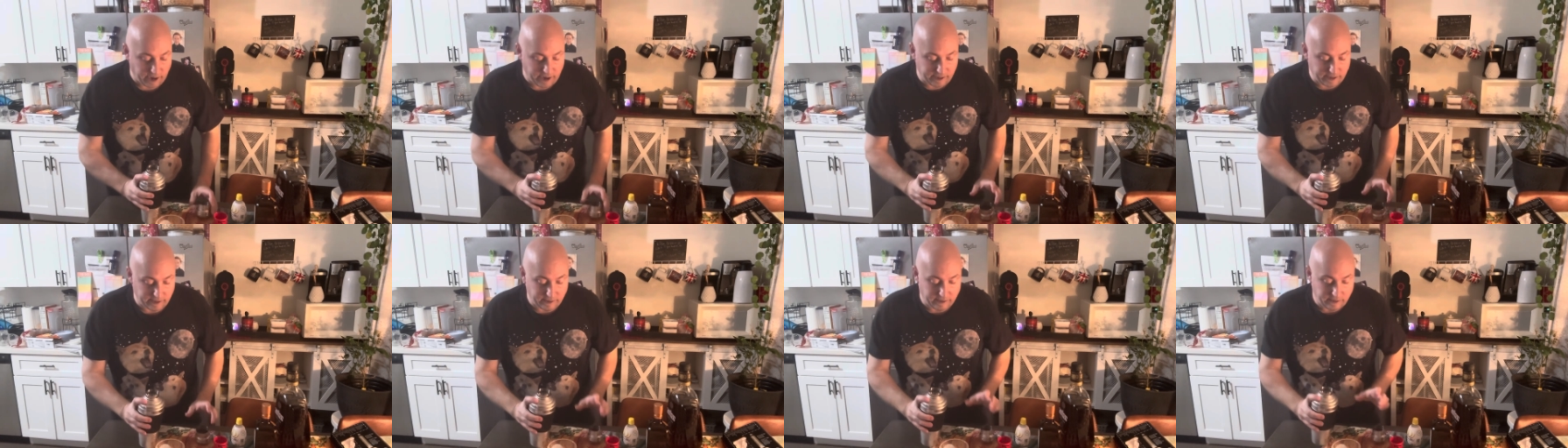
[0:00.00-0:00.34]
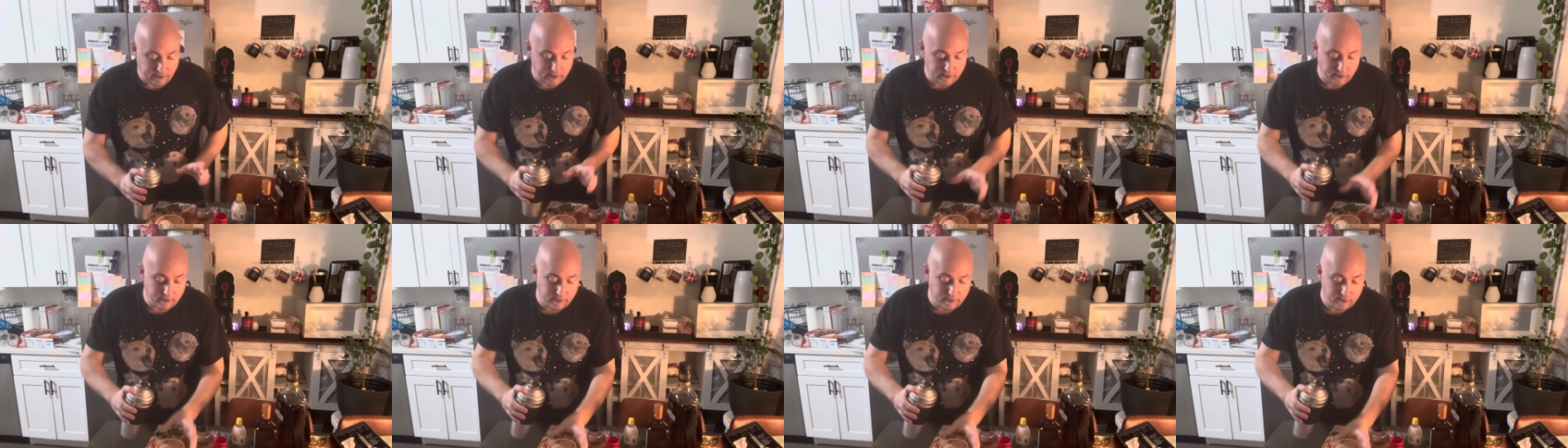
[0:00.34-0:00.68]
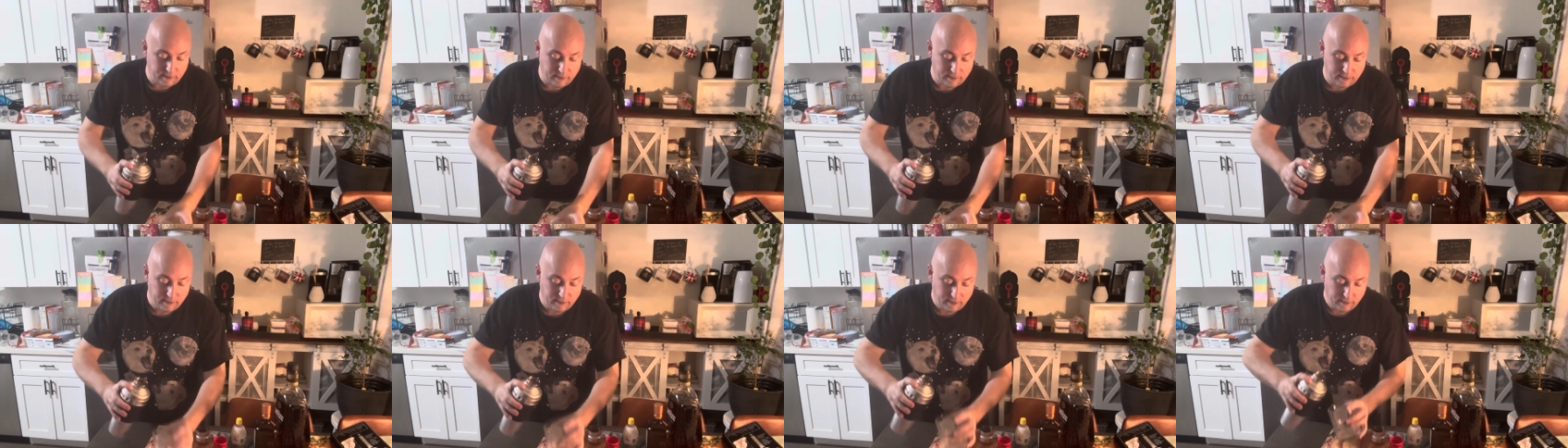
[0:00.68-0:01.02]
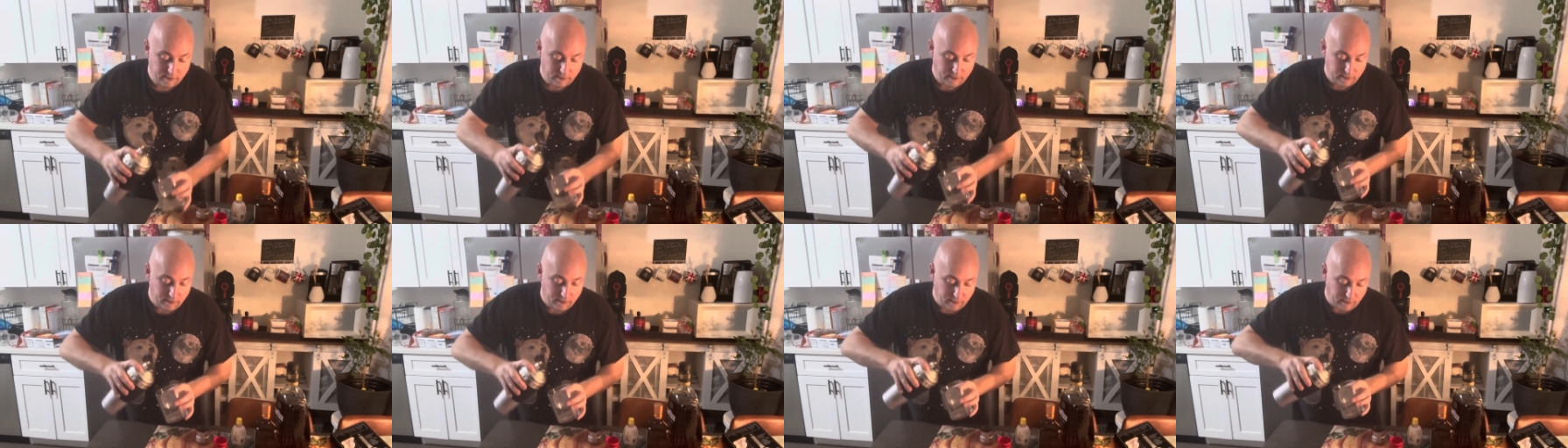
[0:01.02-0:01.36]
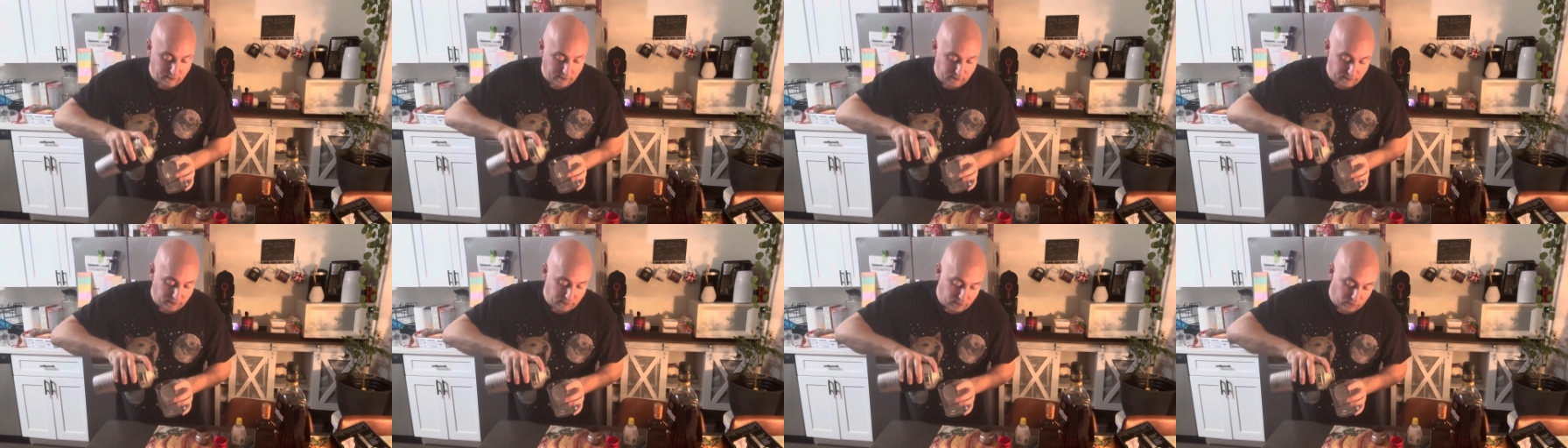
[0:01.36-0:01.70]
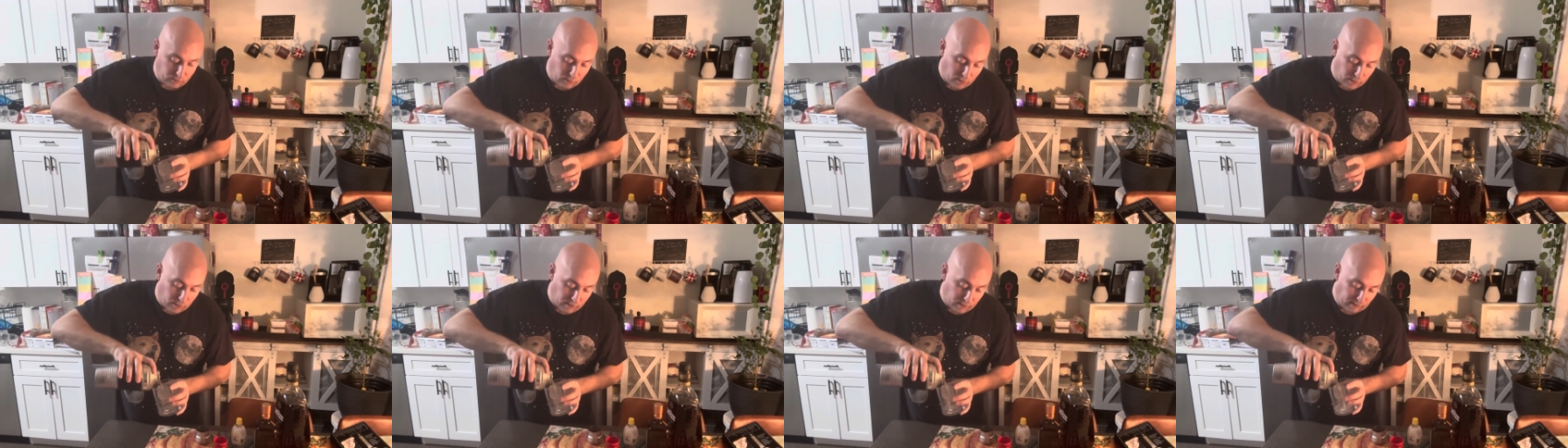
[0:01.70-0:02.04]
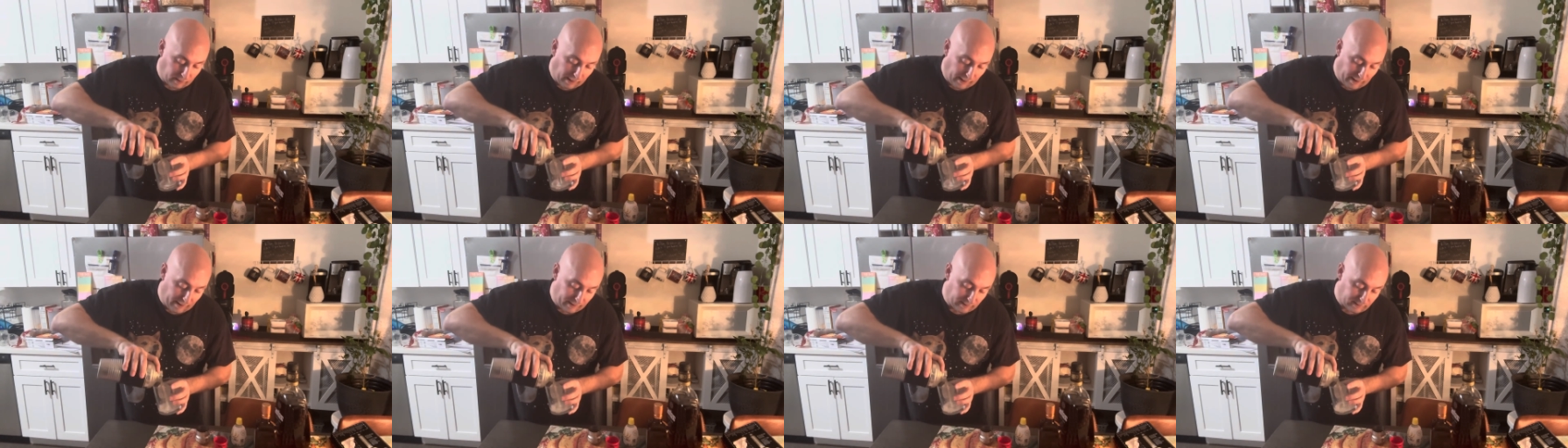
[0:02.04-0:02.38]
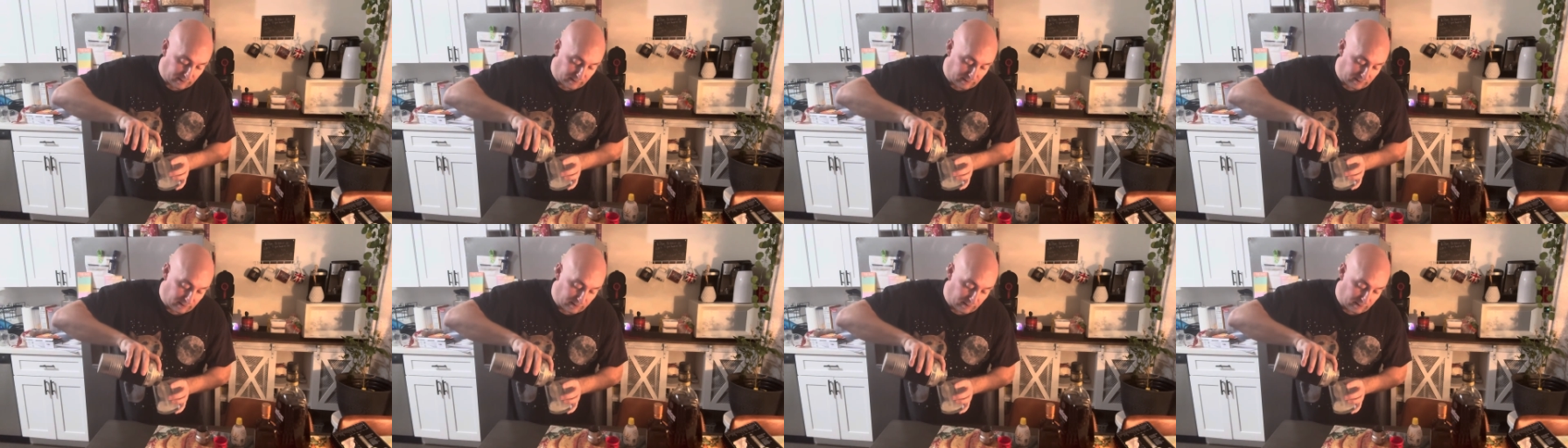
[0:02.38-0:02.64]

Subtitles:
it into our glass.